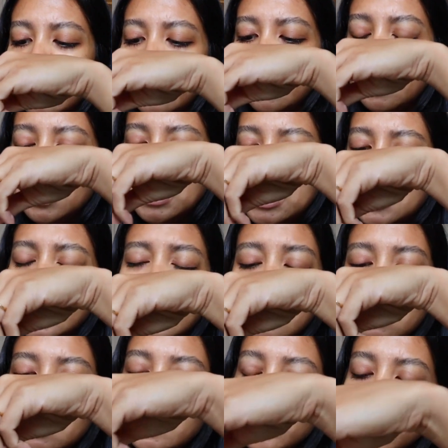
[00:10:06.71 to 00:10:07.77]
It is
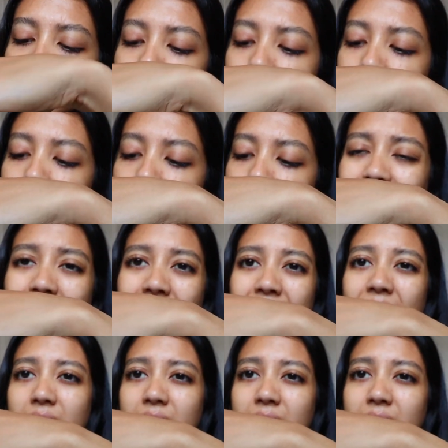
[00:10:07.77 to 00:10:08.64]
unique. Again,